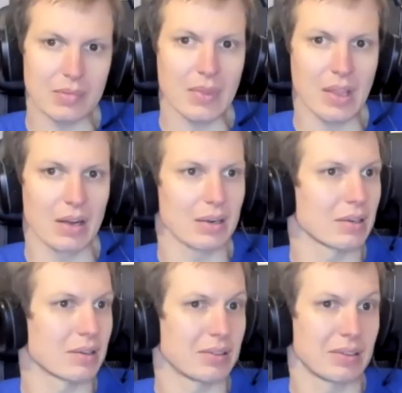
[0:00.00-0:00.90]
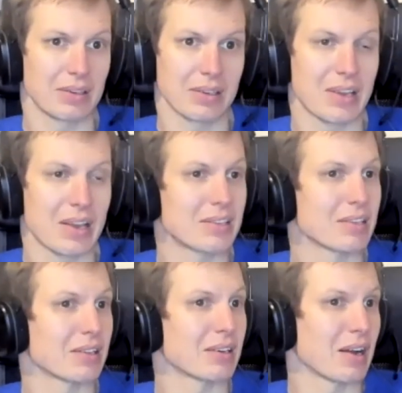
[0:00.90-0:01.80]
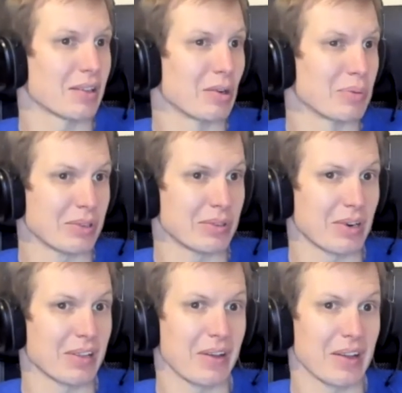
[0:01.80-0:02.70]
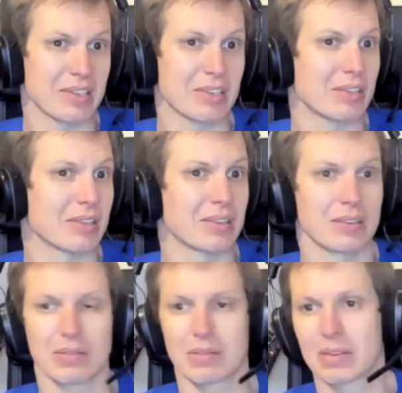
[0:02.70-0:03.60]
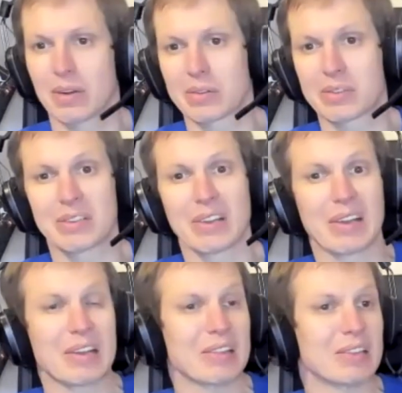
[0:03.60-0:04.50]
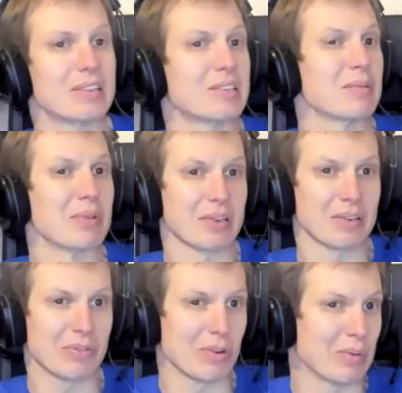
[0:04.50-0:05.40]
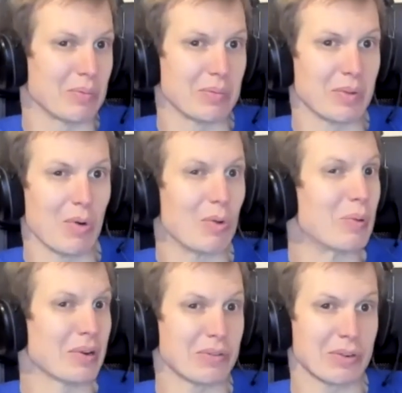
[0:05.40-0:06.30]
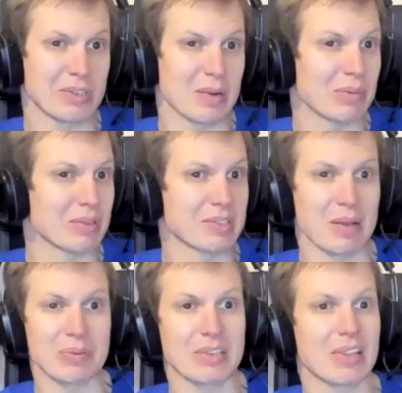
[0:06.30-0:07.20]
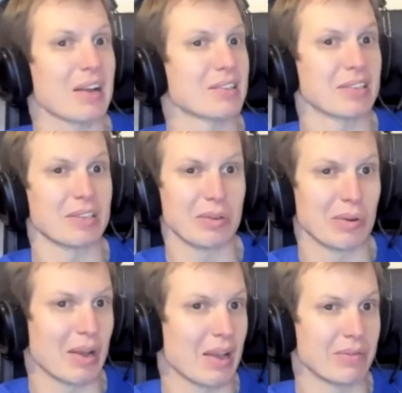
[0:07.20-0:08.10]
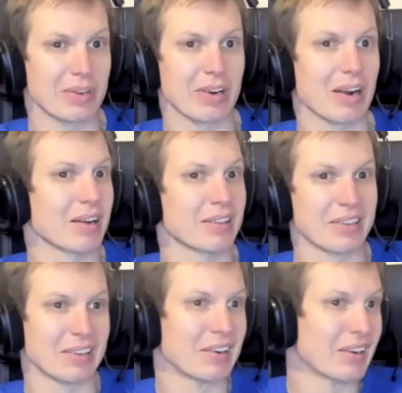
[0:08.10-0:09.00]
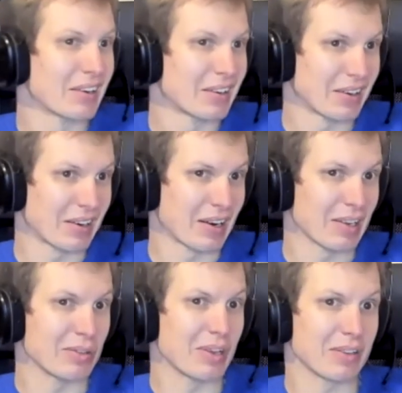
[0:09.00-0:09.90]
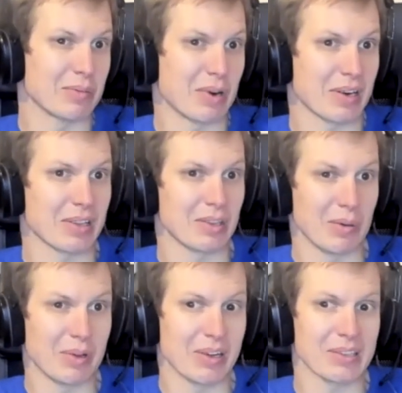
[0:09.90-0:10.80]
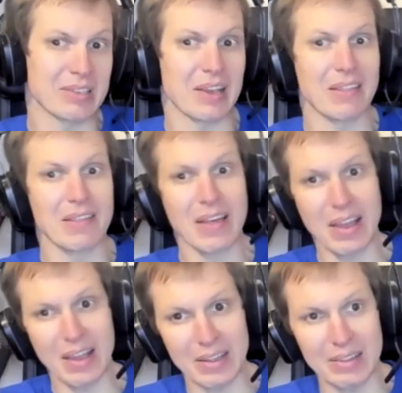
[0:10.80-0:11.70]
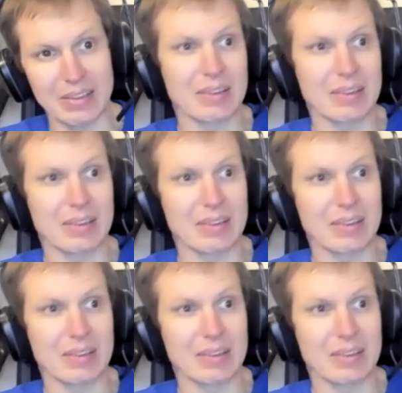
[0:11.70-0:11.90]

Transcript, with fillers: adoption, right? That's not dissimilar from Uber, for example, subsidizing your every ride, right, to get a market dominance, and then